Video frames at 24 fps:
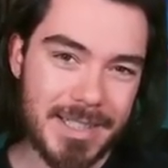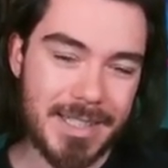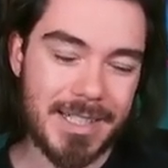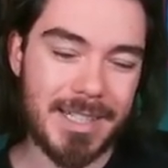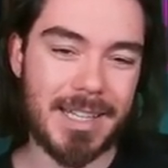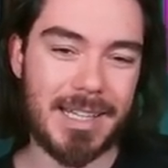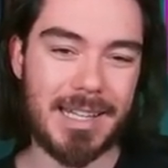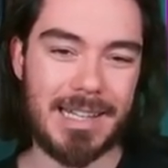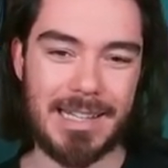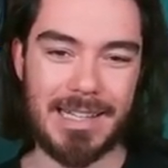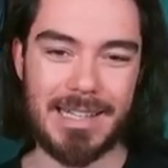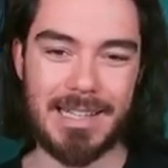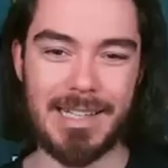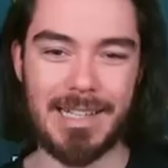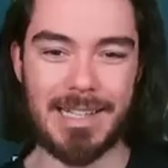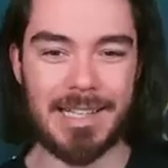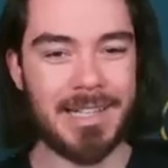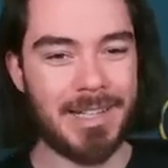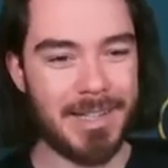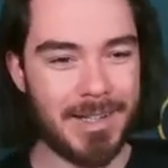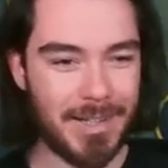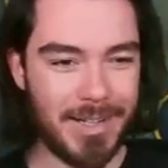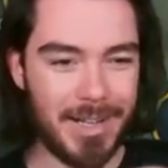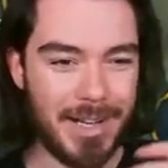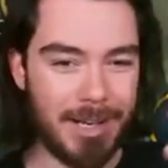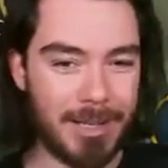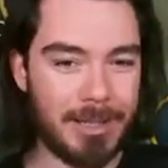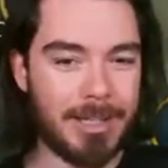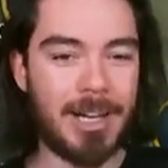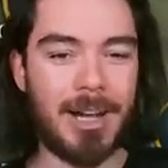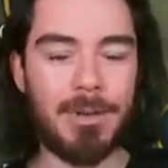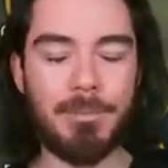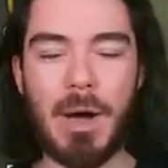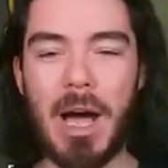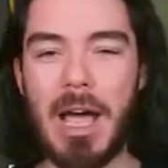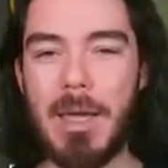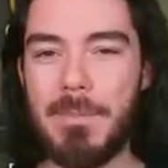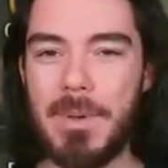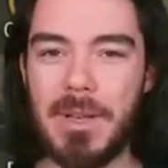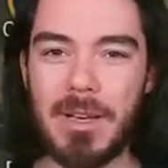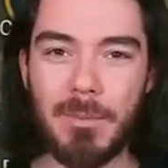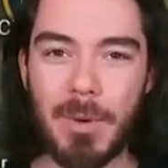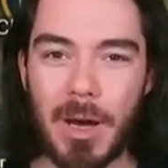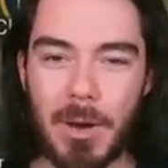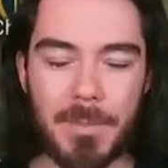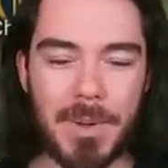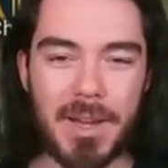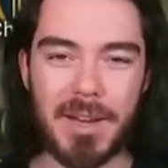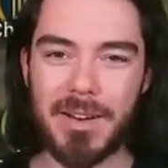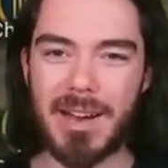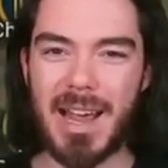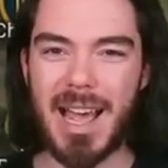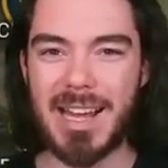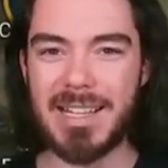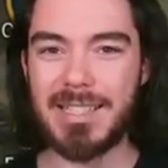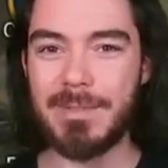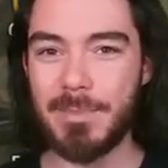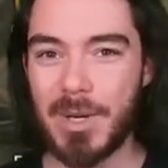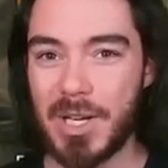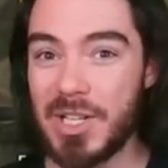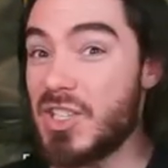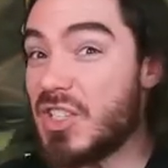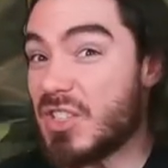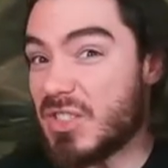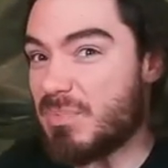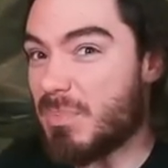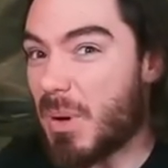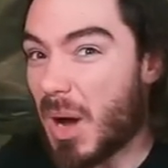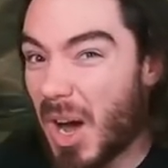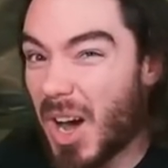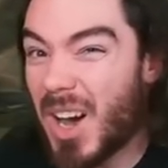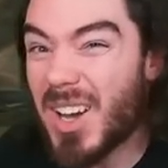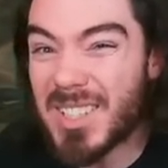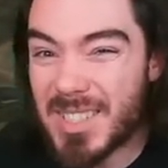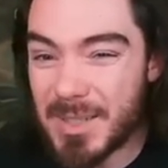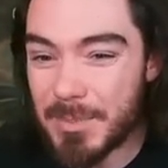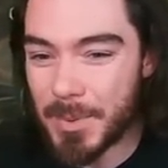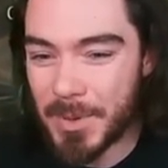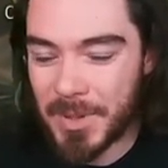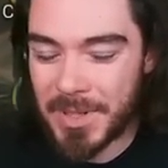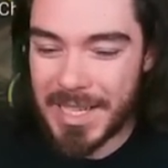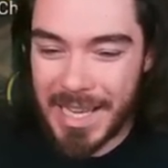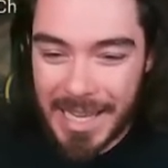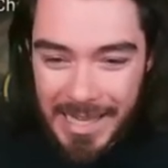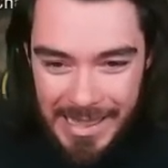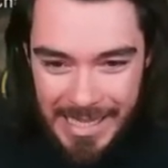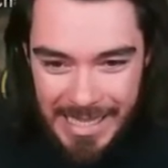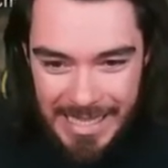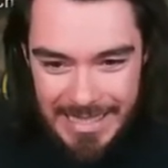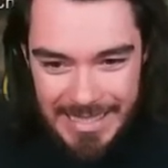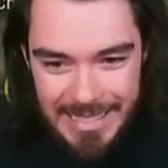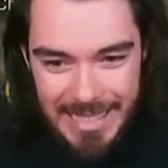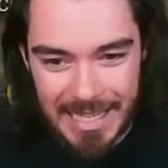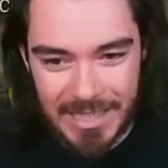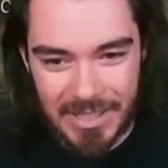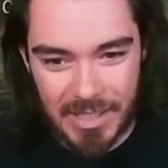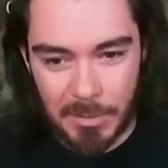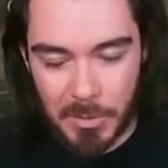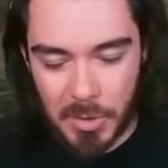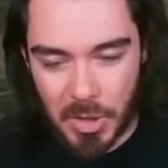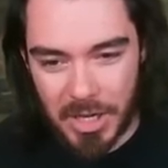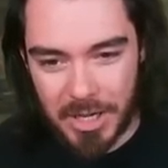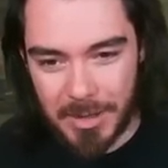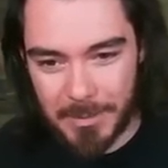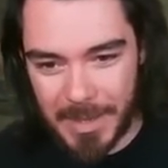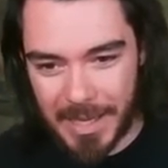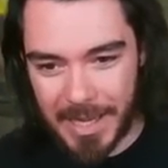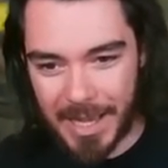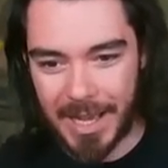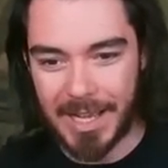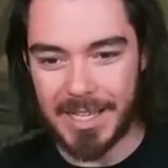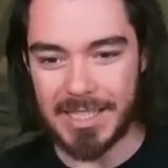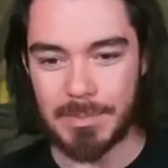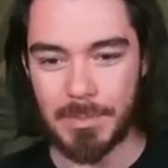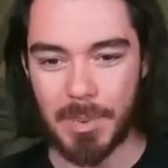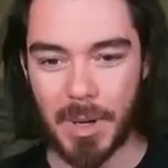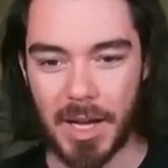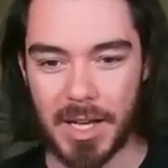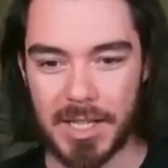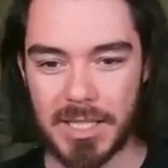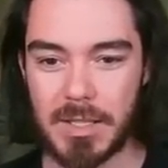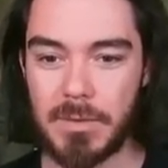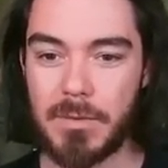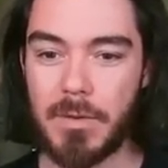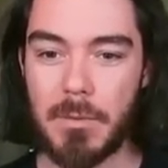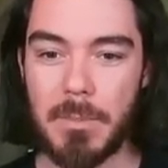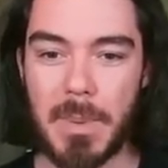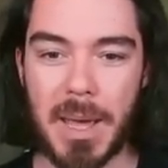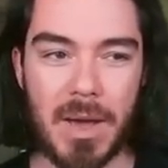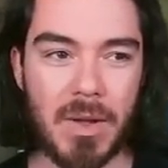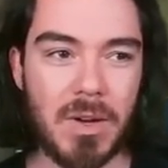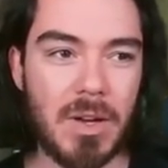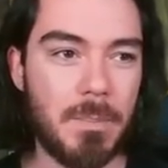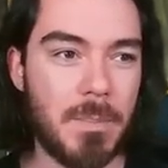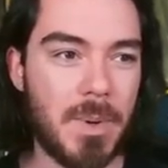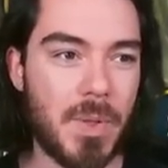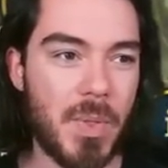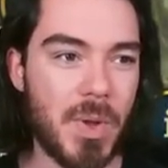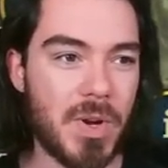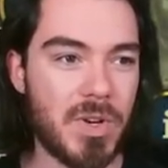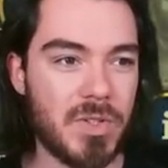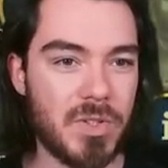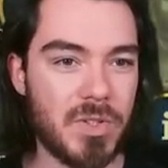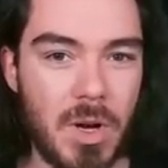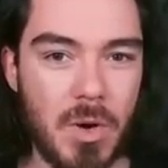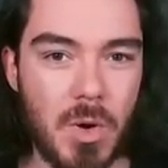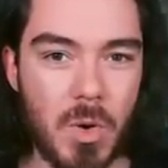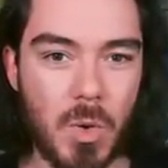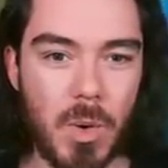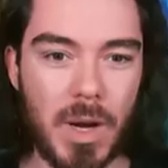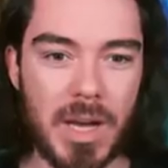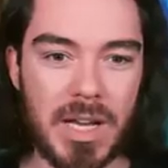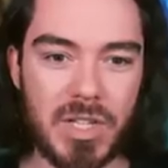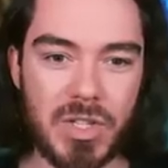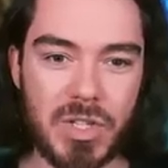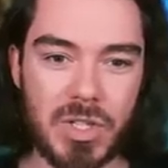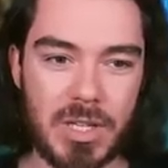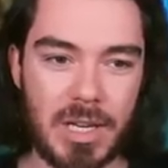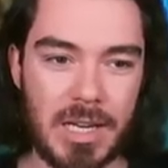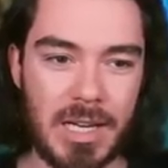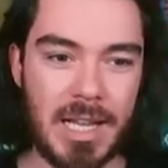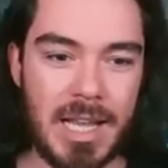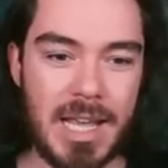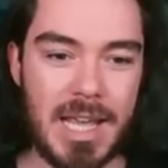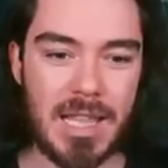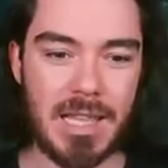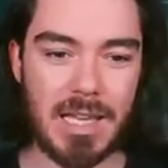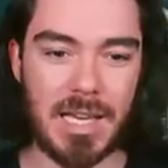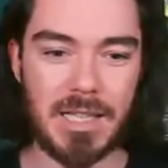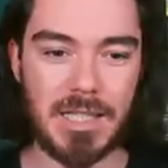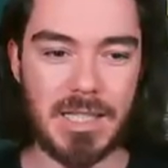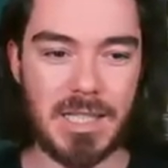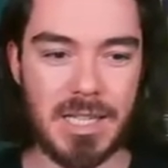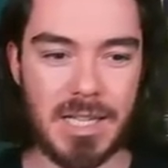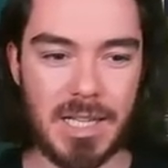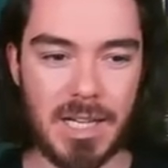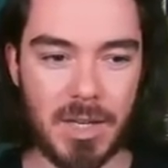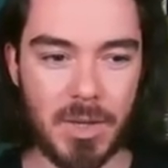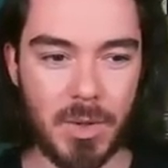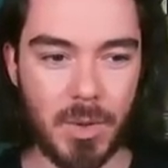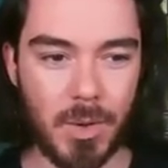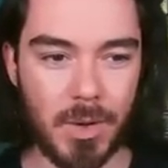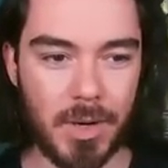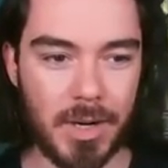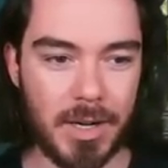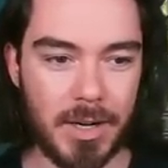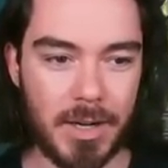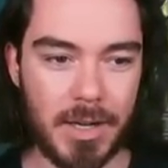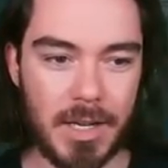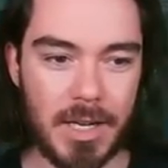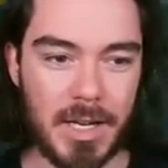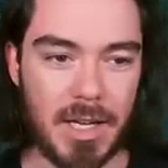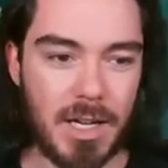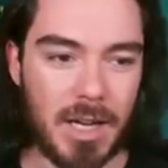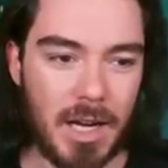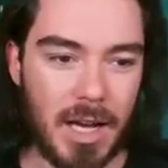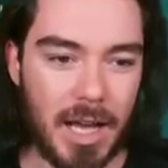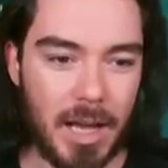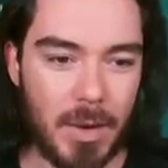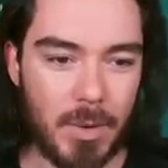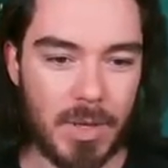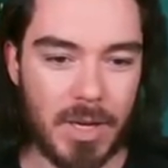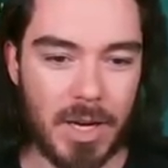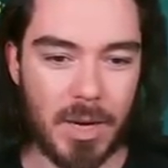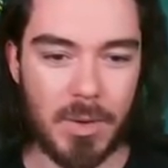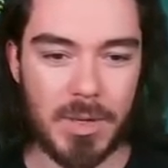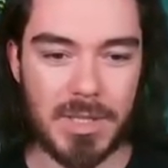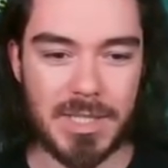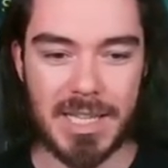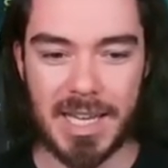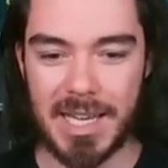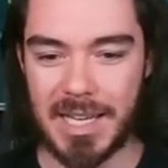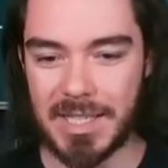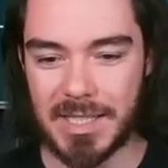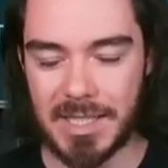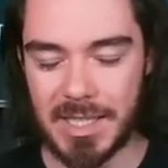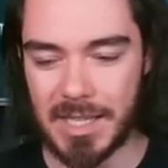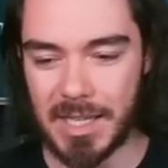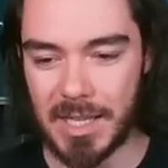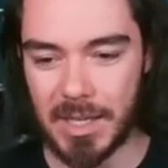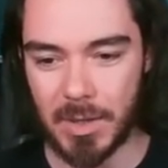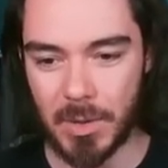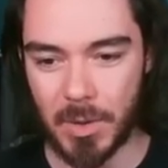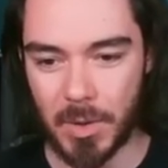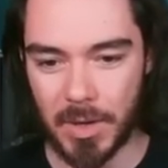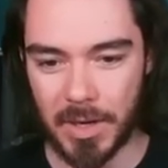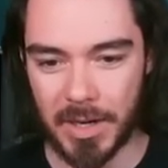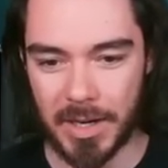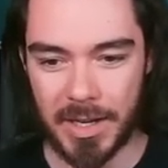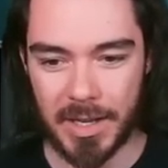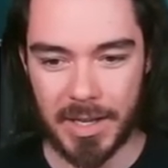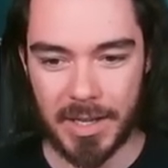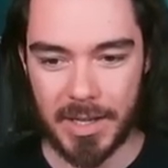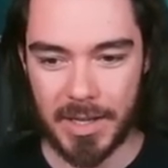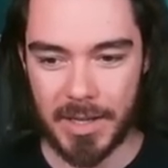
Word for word: you know, I'm hyping him up here as much as possible in that sense. I'm trying to be as positive about it, but there's question that Teodor, I would take Teodor.